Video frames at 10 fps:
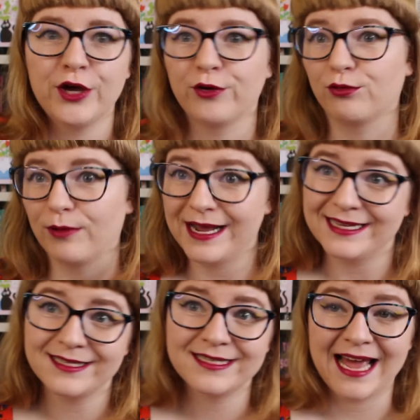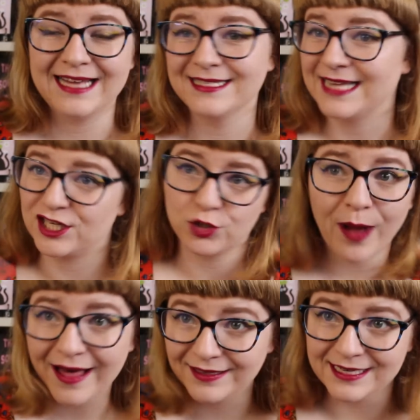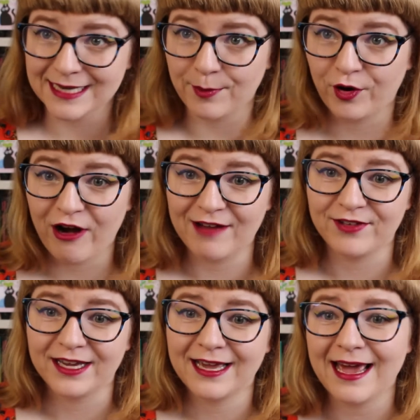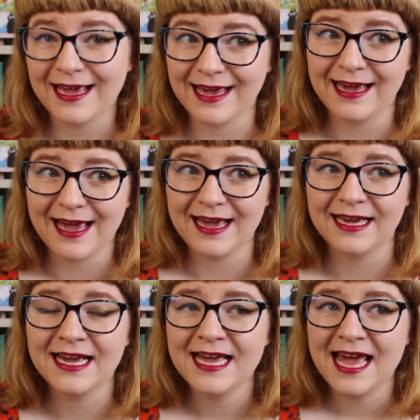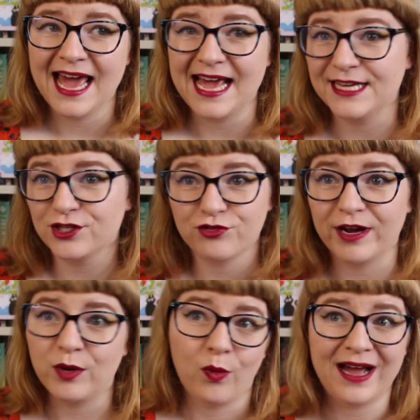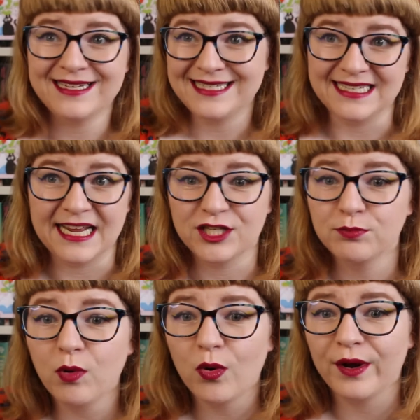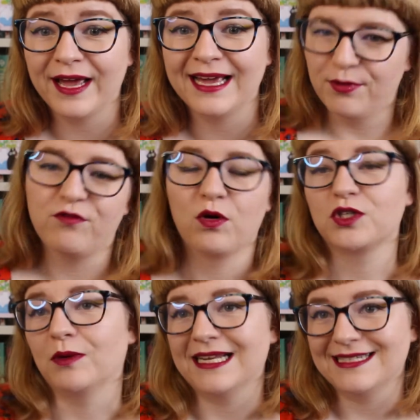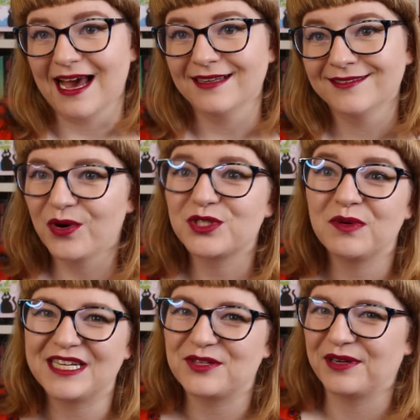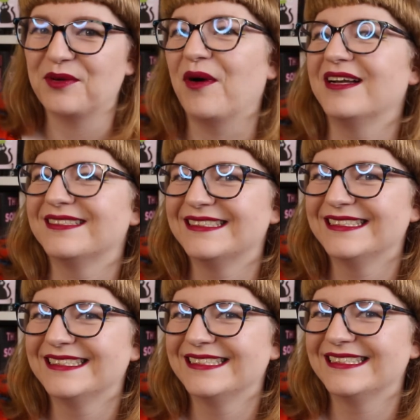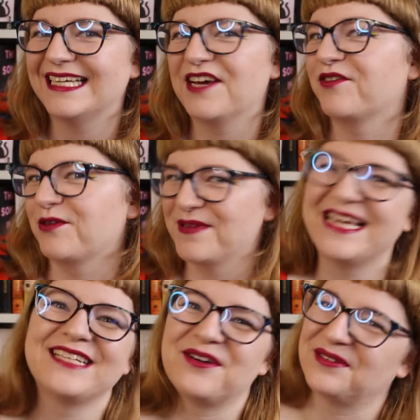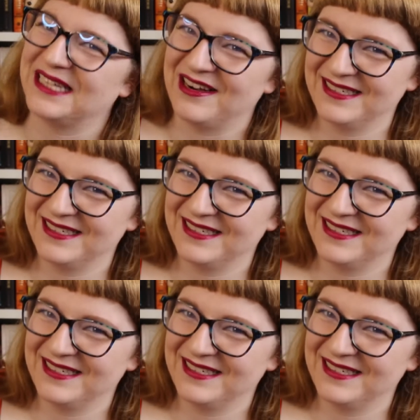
race, and sexuality demographic, aka a straight white teenage boy, before 2010, or 2021, if we're being totally